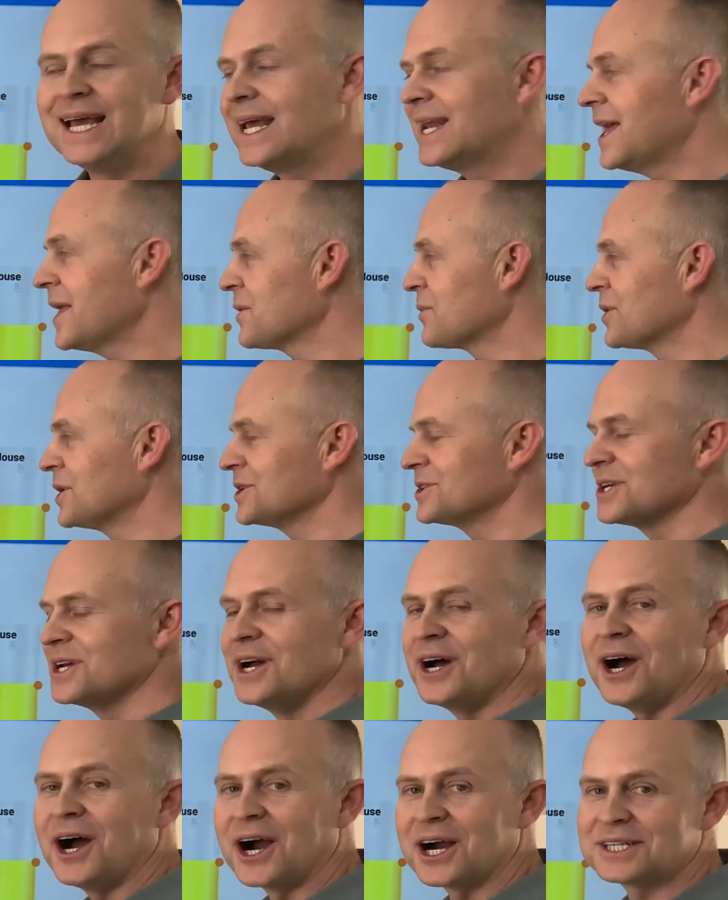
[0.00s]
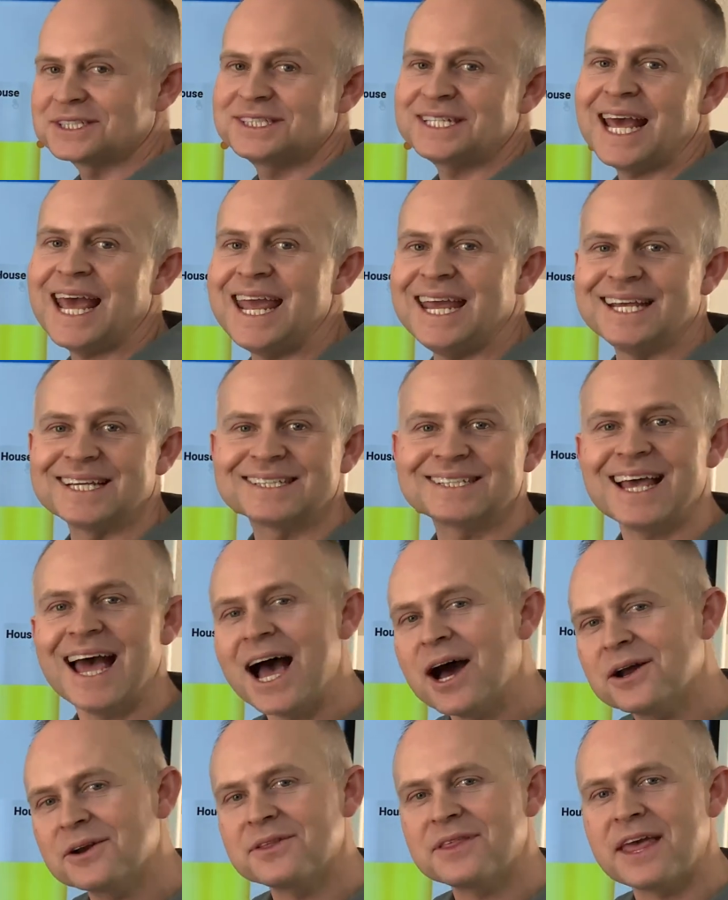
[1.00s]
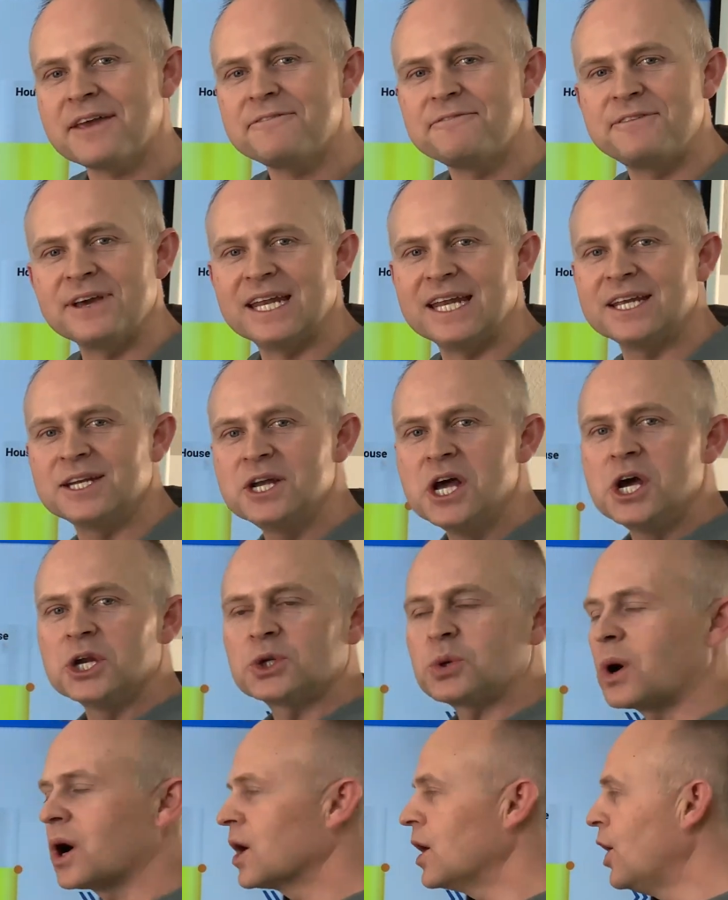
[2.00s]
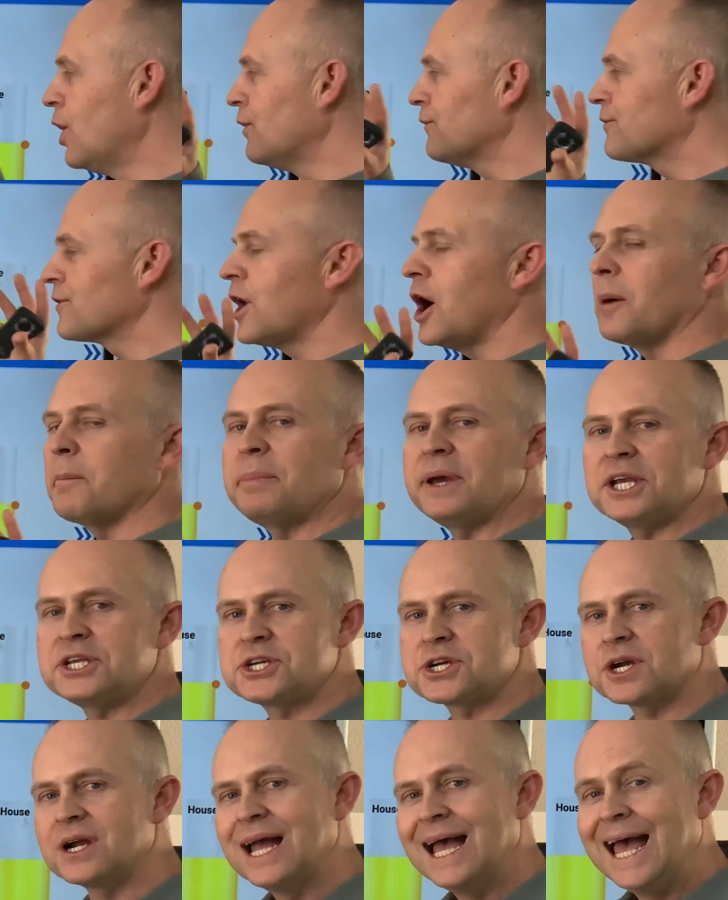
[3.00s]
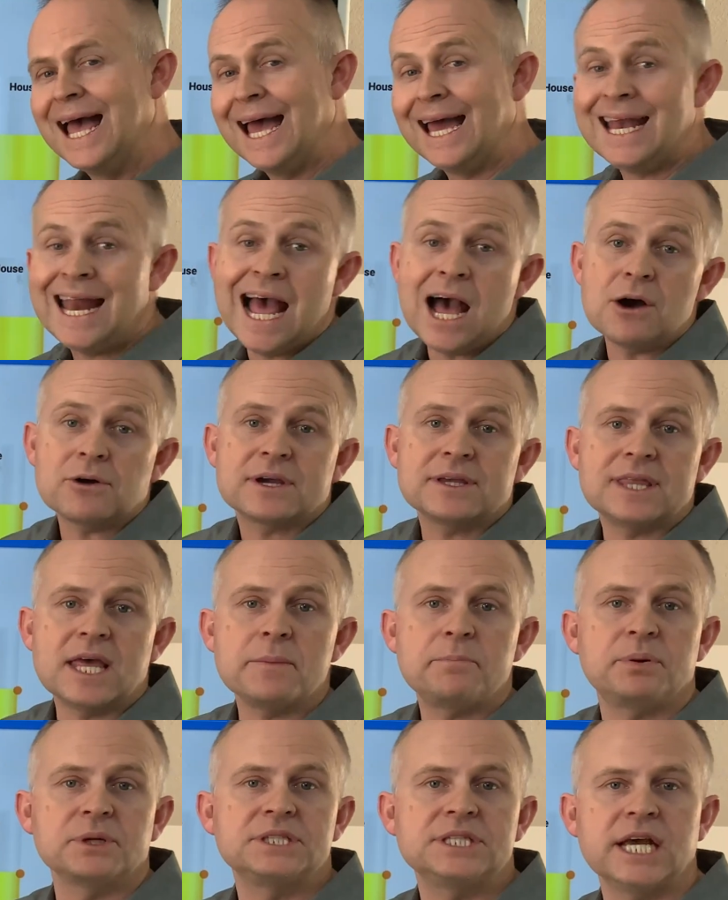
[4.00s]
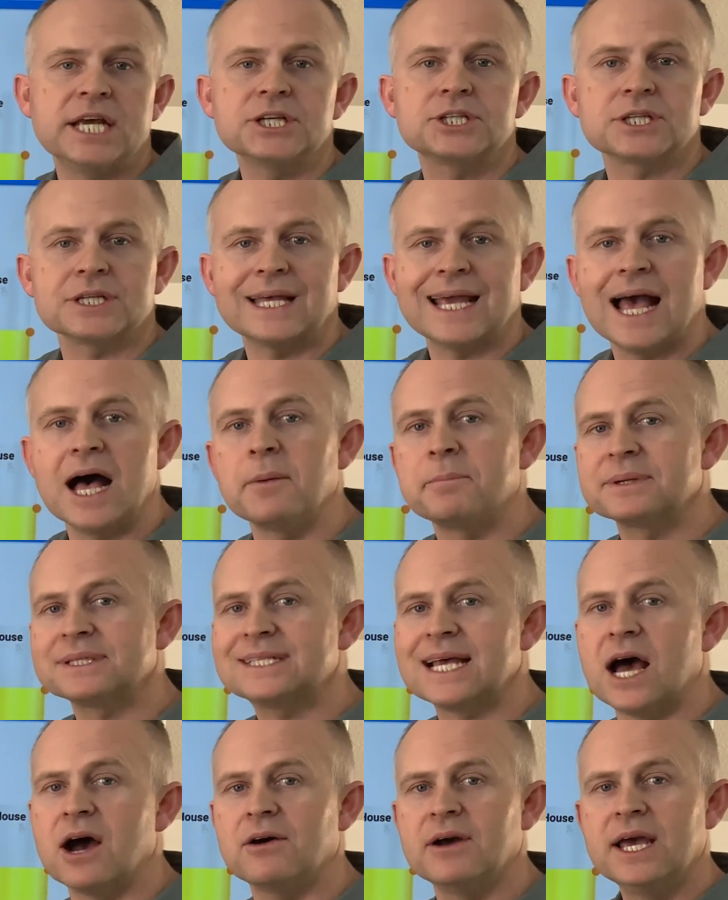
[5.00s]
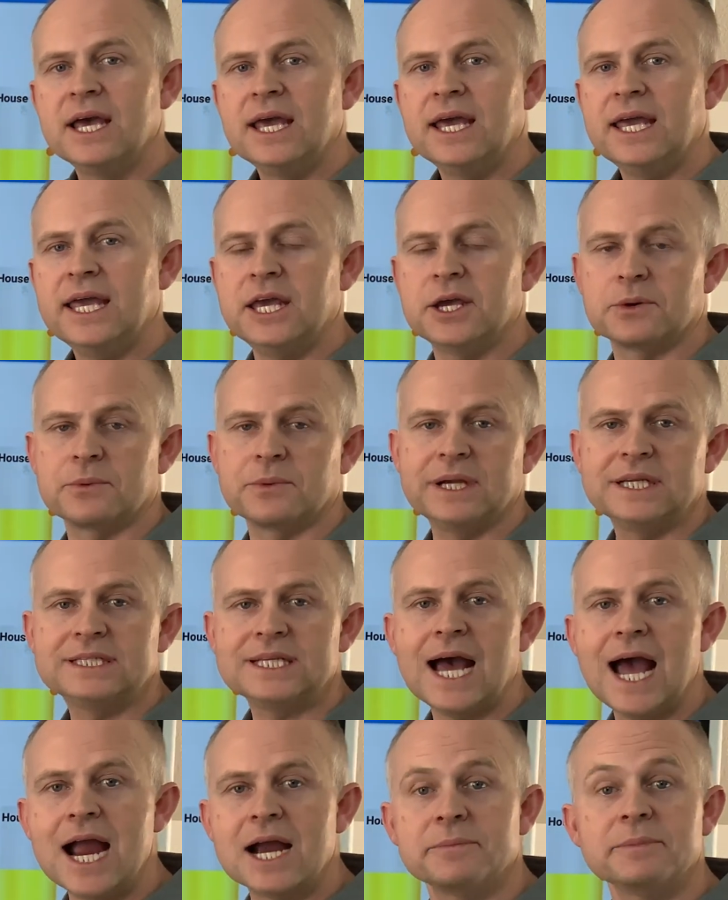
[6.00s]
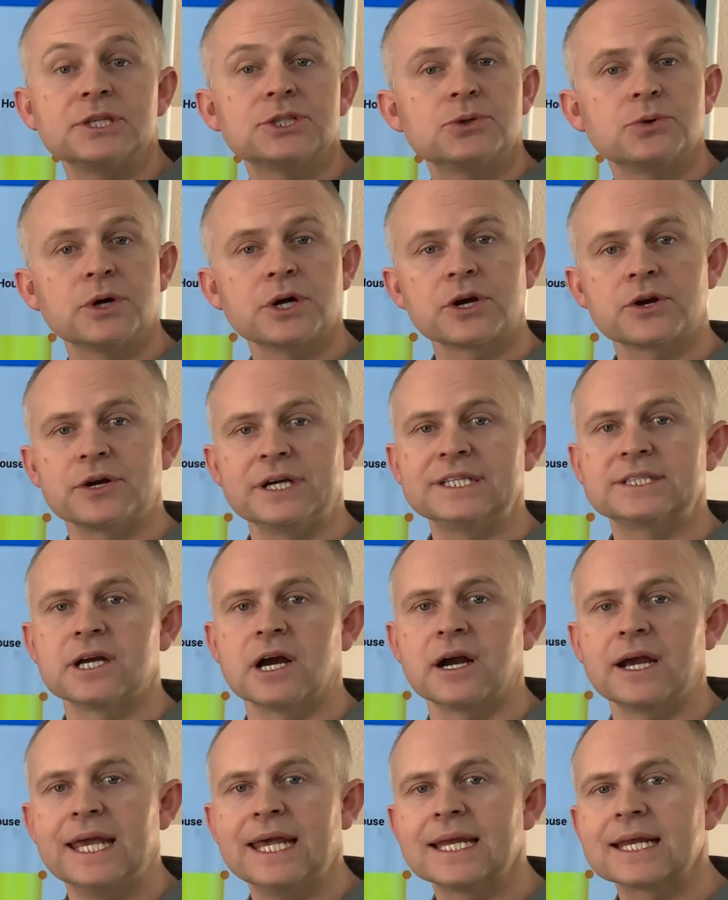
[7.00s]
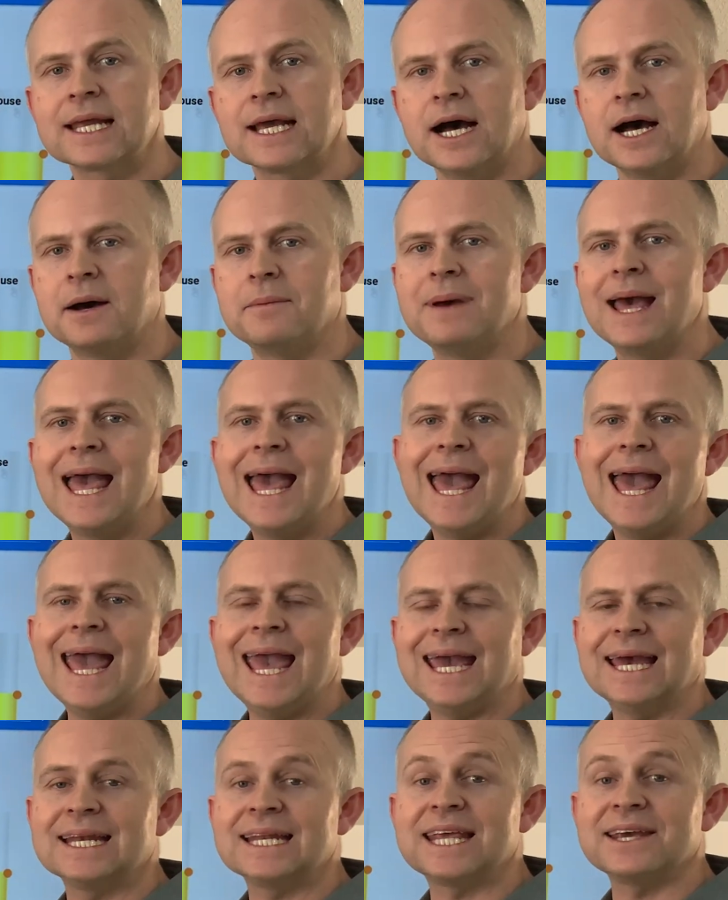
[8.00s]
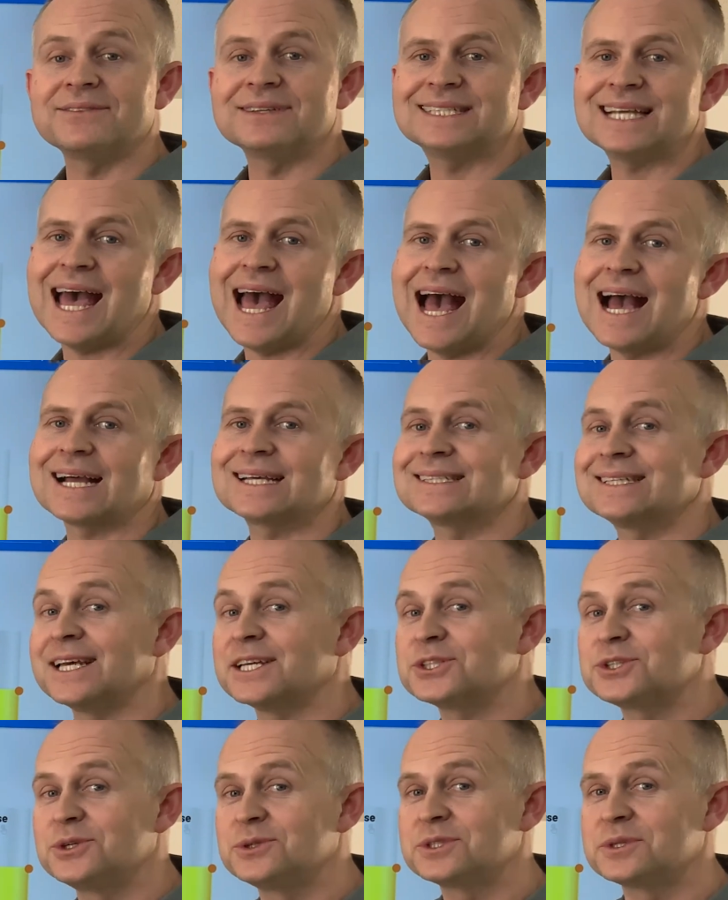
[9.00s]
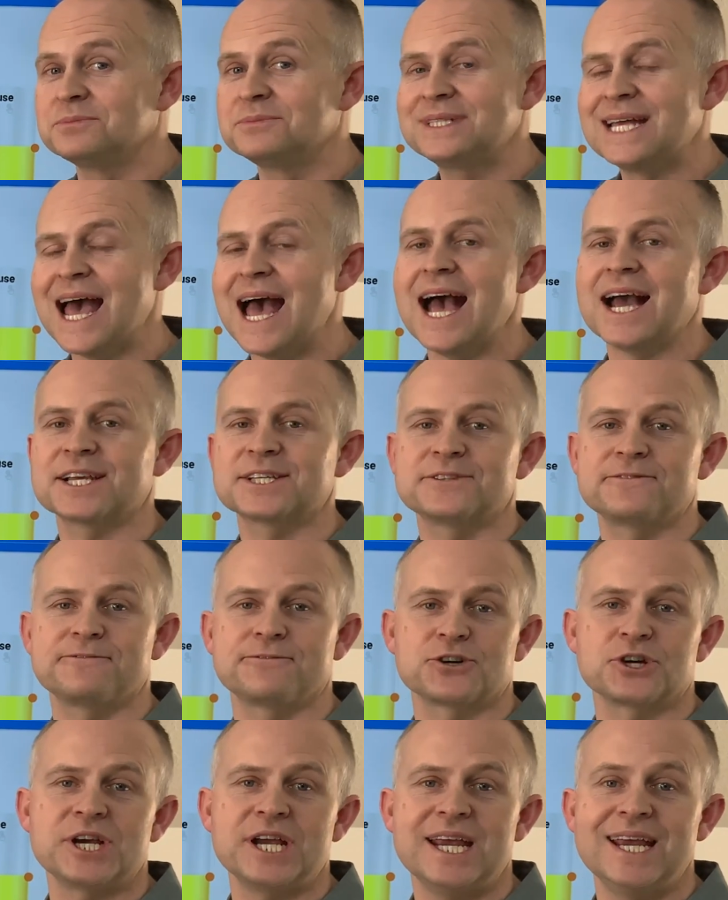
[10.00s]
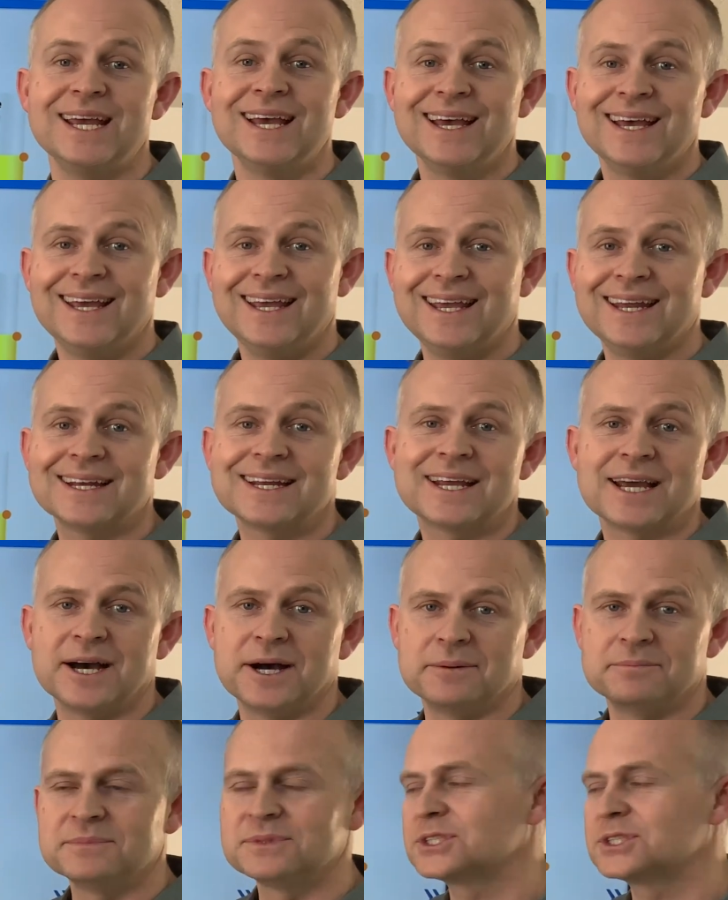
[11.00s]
In other words, our tanks. How do they fit into our overall picture, and how could they potentially help us out in retirement to increase our income and give us access to some tax-free income?